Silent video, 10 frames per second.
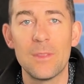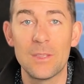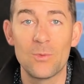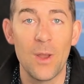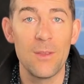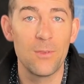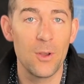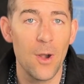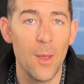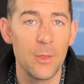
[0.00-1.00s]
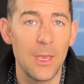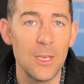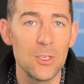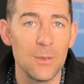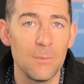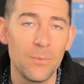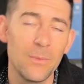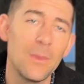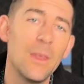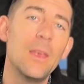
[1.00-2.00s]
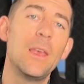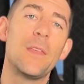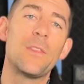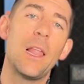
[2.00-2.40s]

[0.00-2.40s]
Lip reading: that's right for your application. Hit the